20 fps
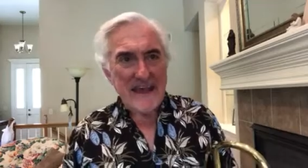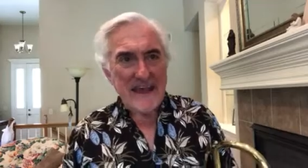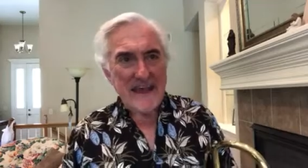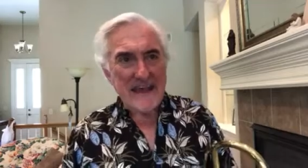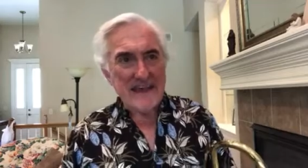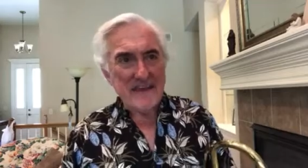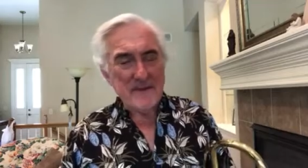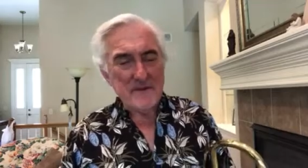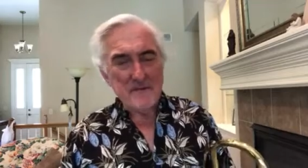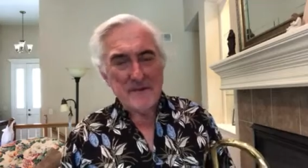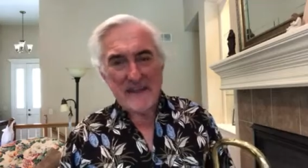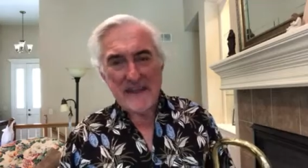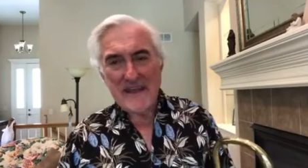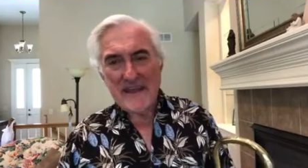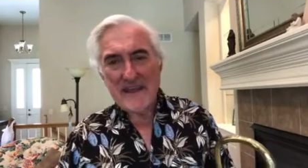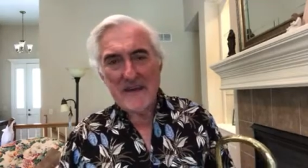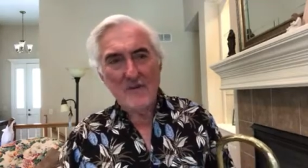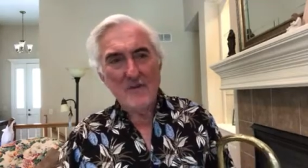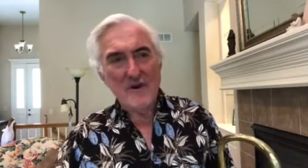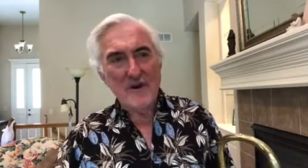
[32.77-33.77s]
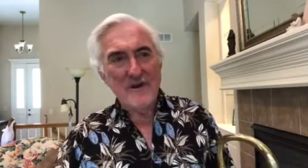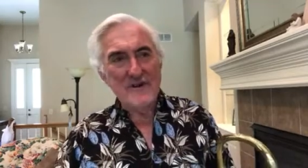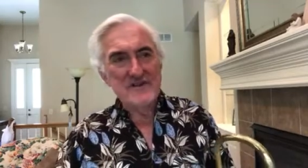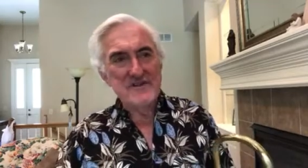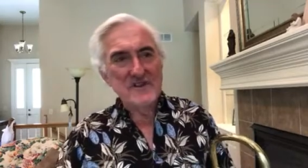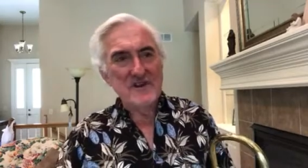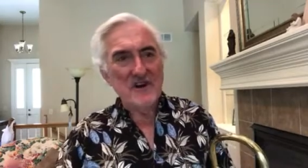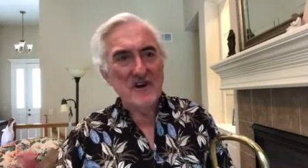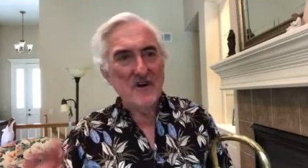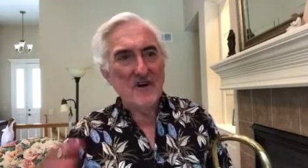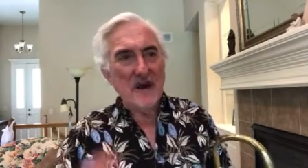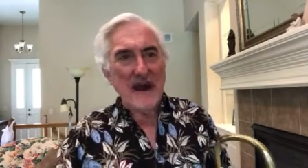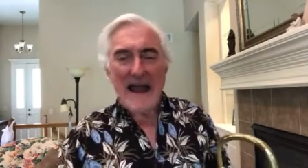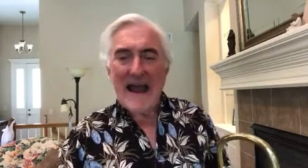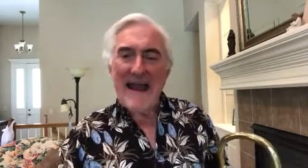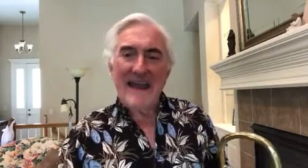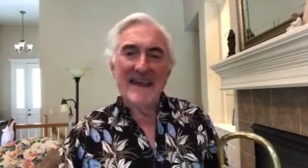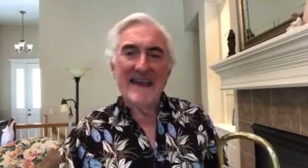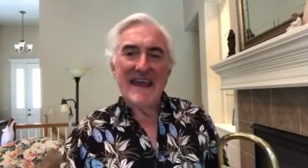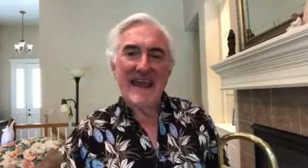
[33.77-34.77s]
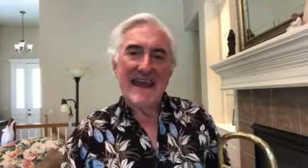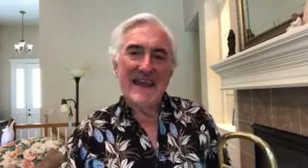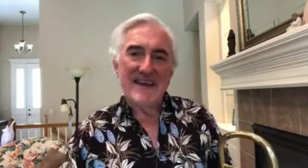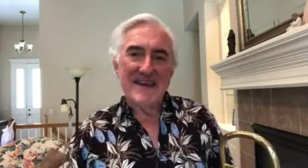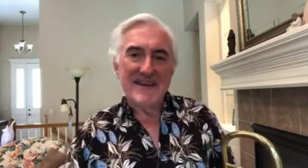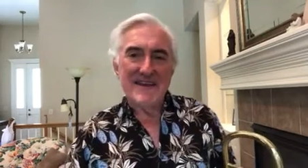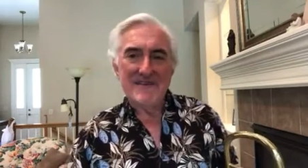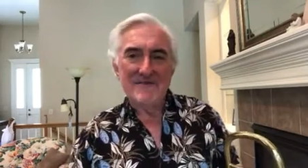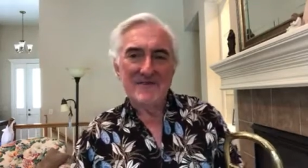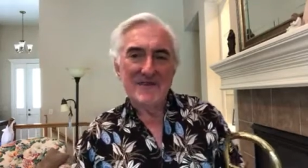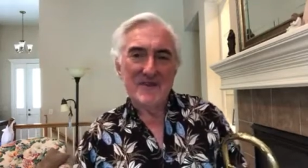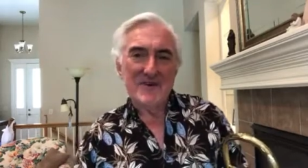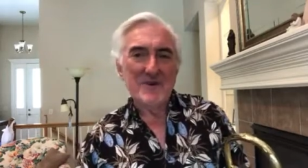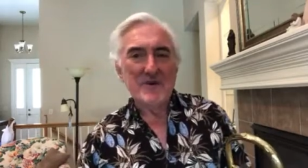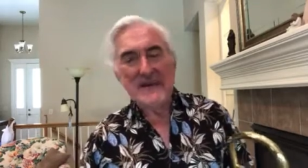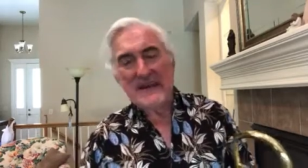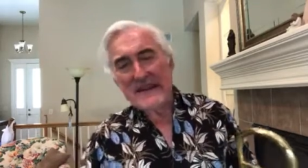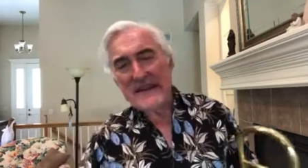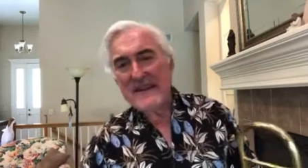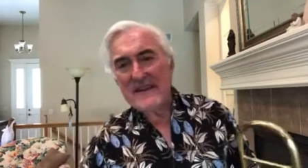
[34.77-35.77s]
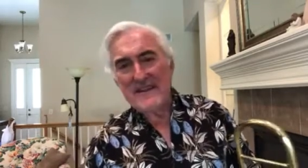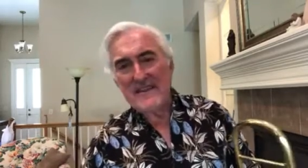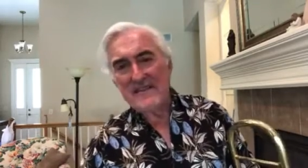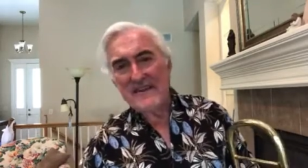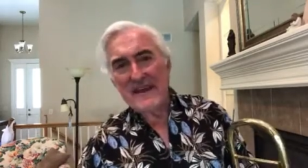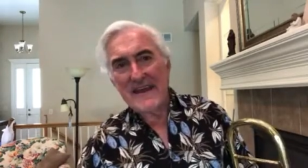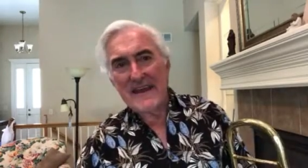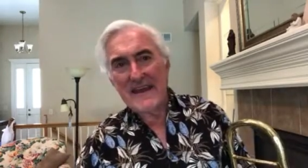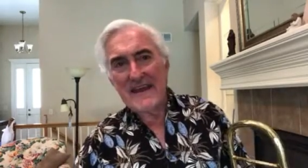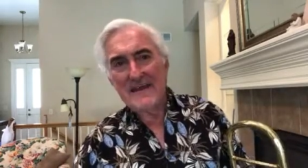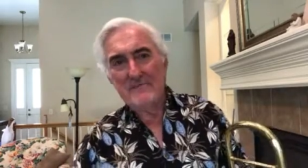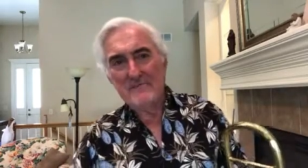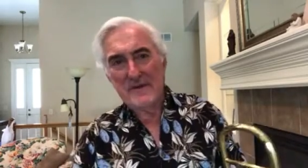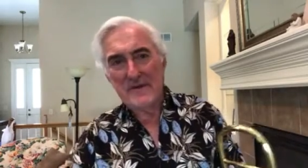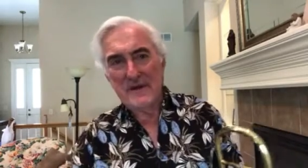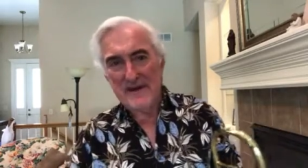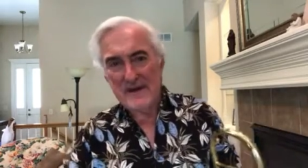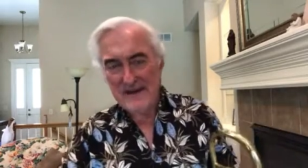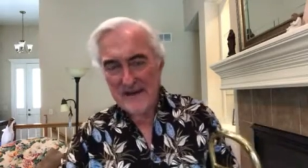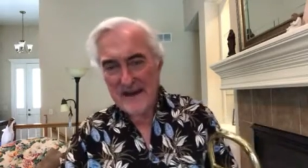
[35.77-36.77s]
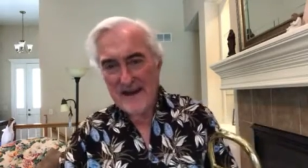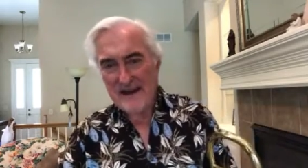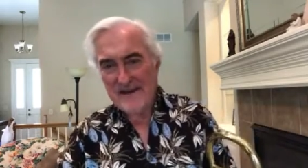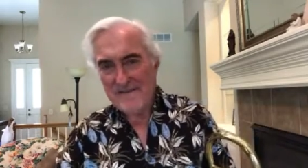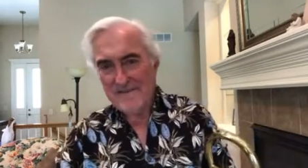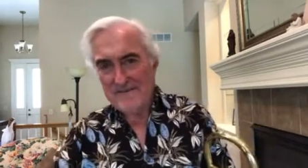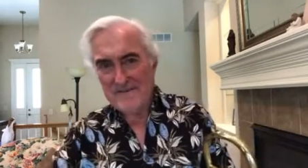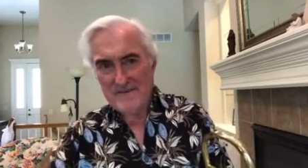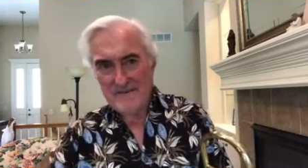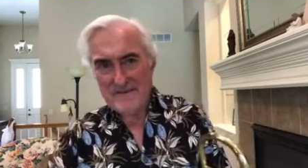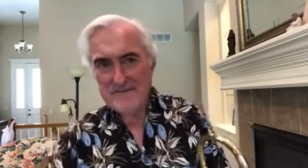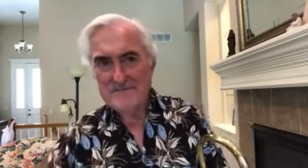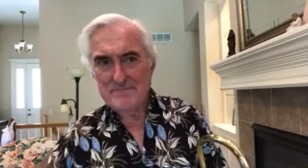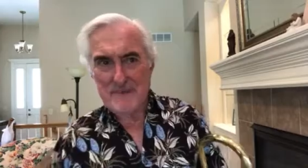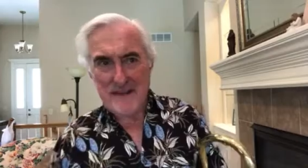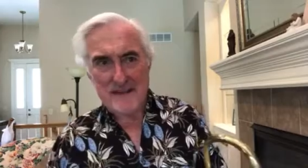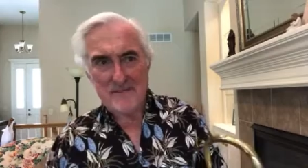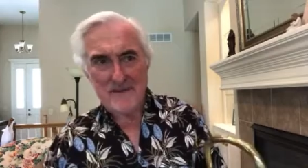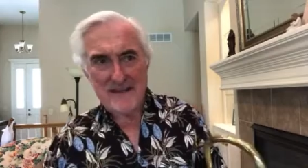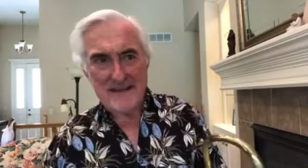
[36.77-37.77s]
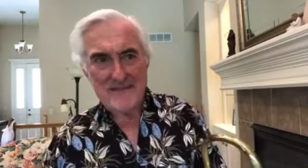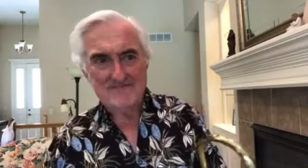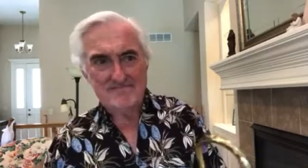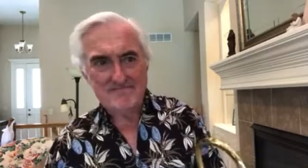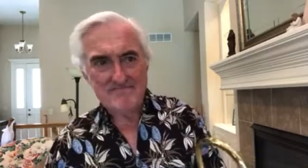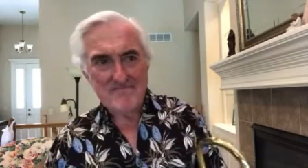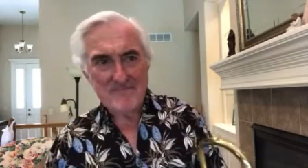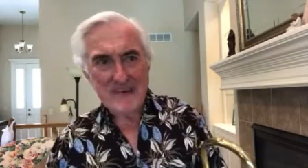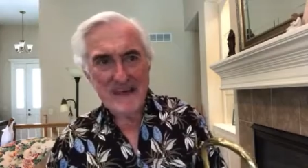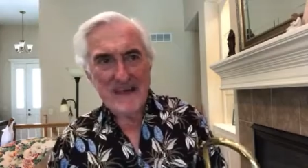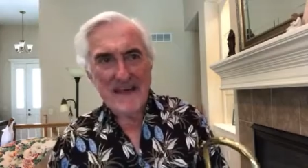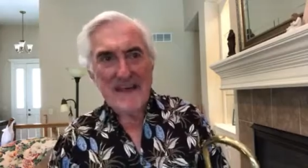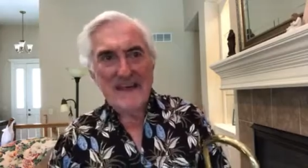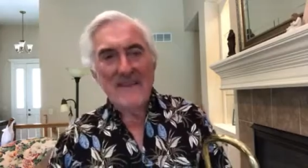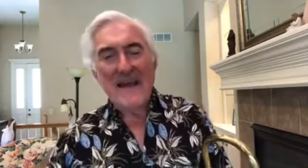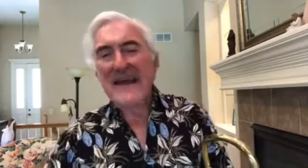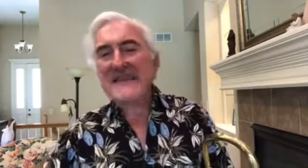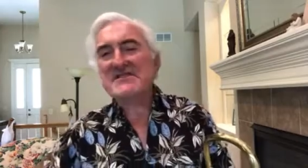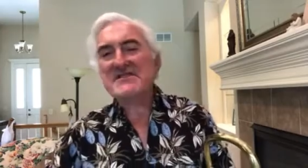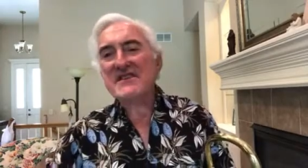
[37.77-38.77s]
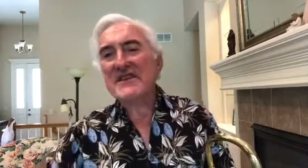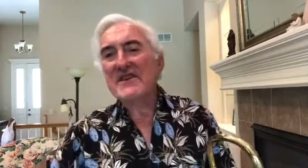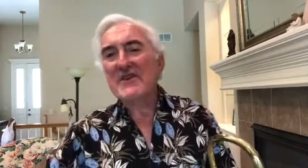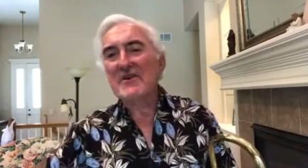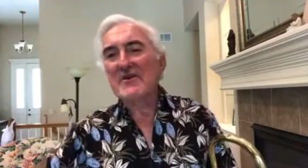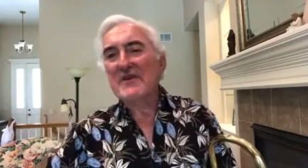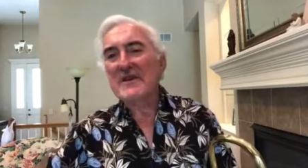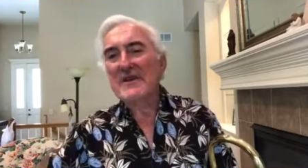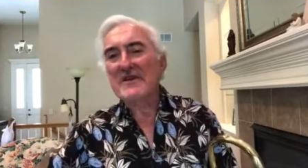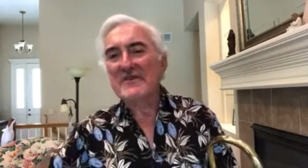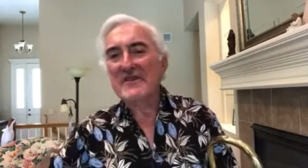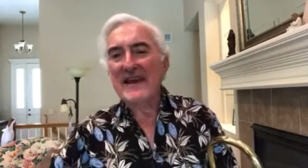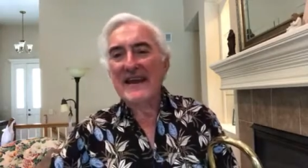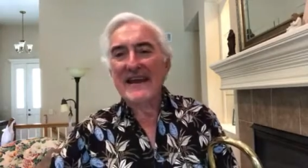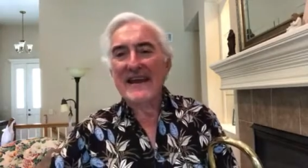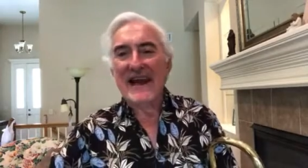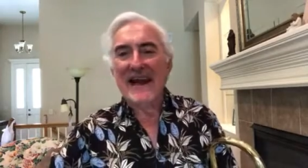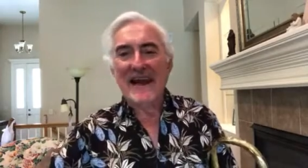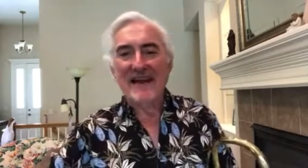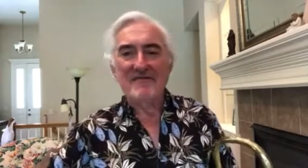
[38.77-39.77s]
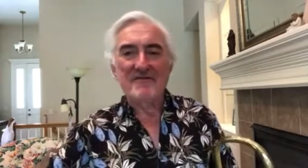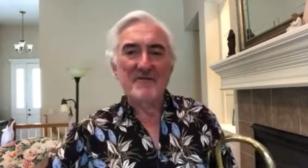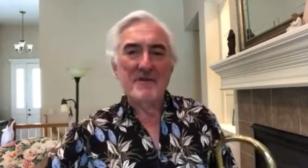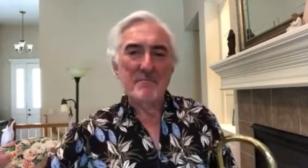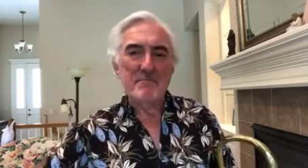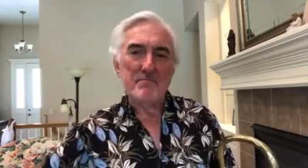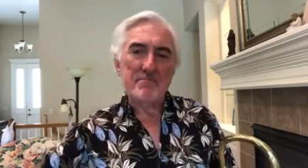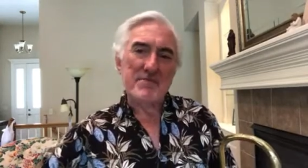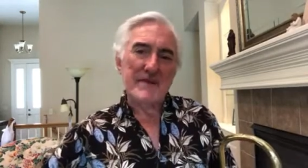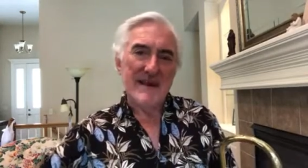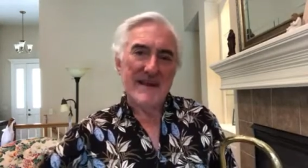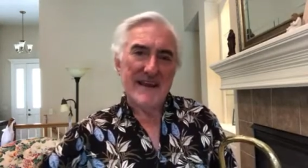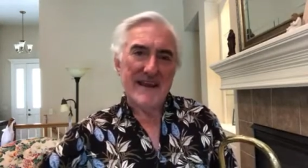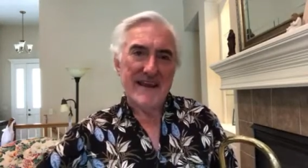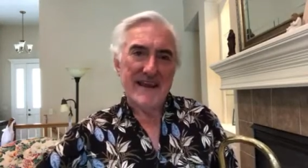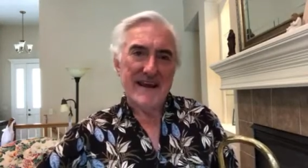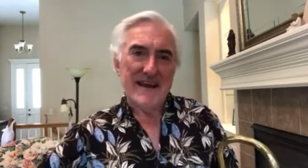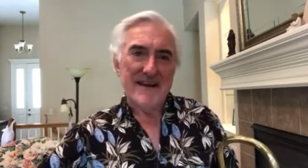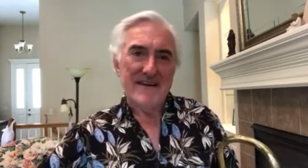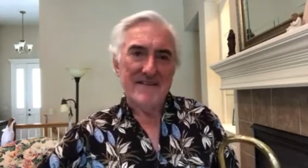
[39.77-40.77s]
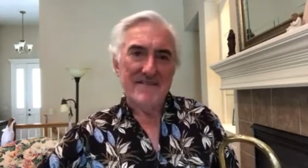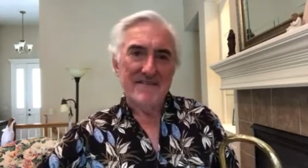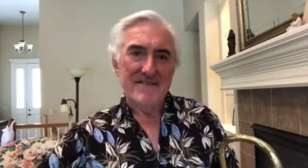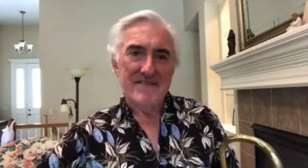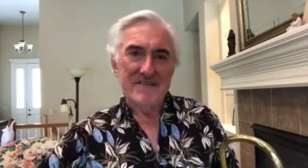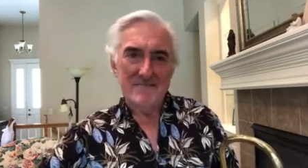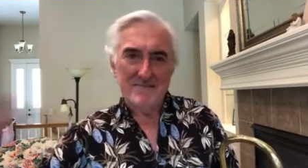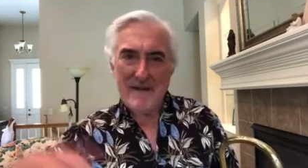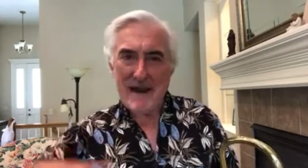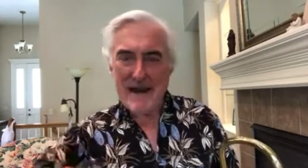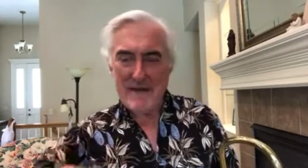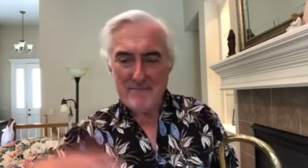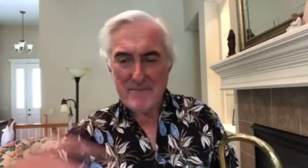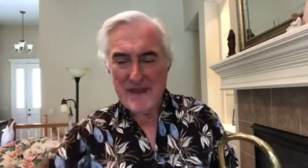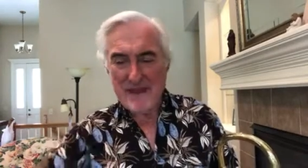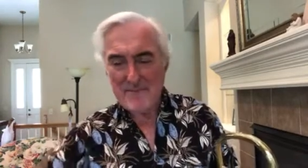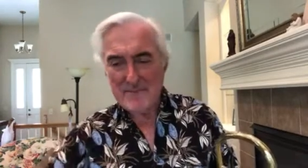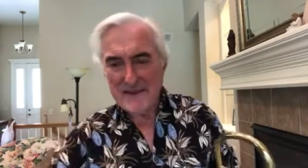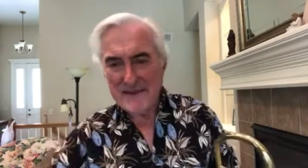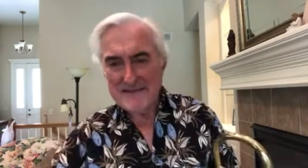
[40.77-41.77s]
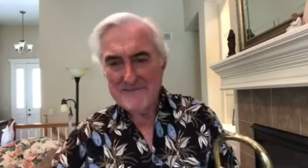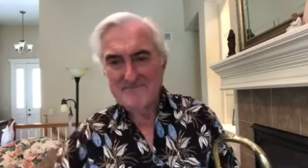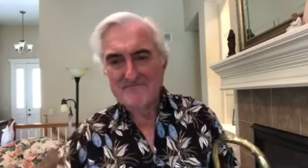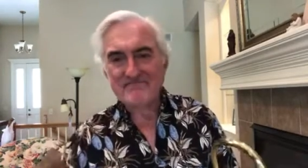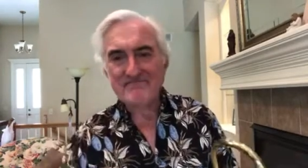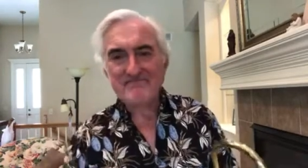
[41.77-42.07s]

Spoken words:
And the beginning words go, "I can't give you anything but love, baby. That's the only thing I've plenty of, my baby."